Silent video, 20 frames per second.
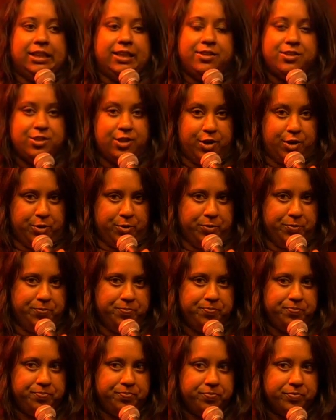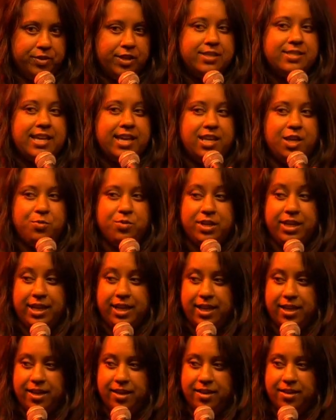So, has anyone
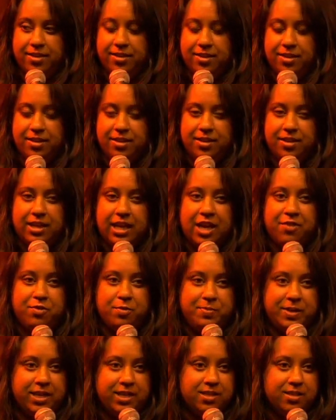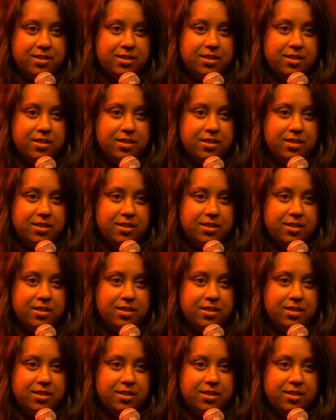here ever been